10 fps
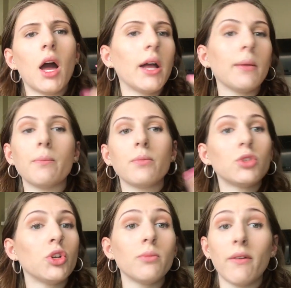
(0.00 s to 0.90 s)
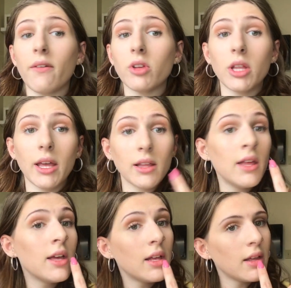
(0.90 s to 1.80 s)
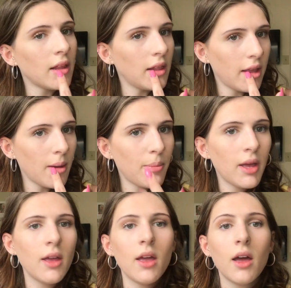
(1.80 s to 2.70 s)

I show you my favorite like lip,